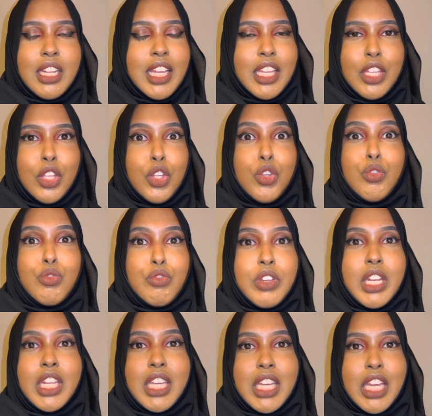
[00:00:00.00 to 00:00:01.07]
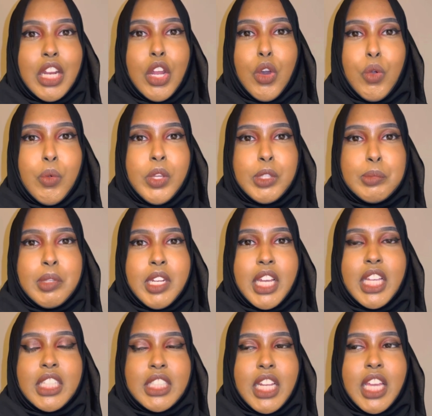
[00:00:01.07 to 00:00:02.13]
Like, you really cannot always be
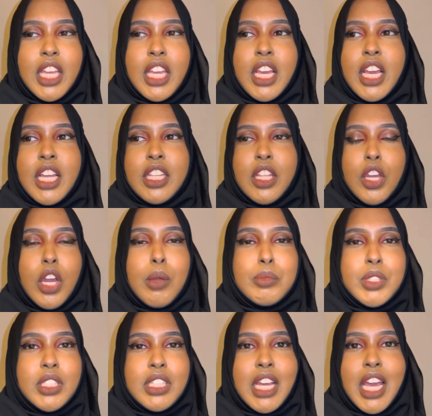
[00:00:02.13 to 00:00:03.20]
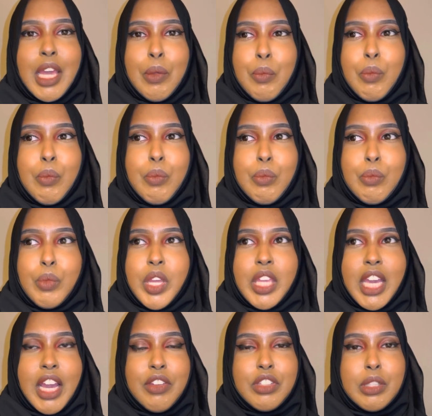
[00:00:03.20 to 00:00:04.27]
nice. Like, there comes a time where
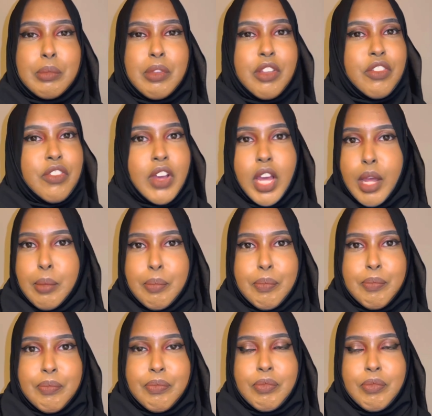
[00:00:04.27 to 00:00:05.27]
you have to be firm.